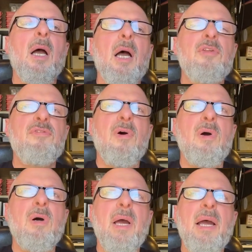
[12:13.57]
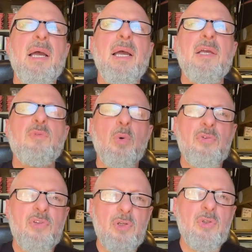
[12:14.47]
As far as what
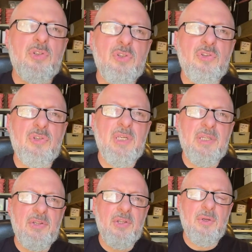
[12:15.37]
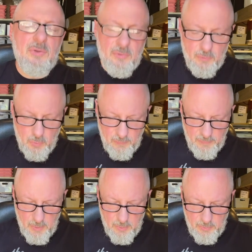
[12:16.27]
solutions you need to use of all of
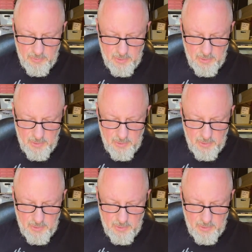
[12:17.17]
those,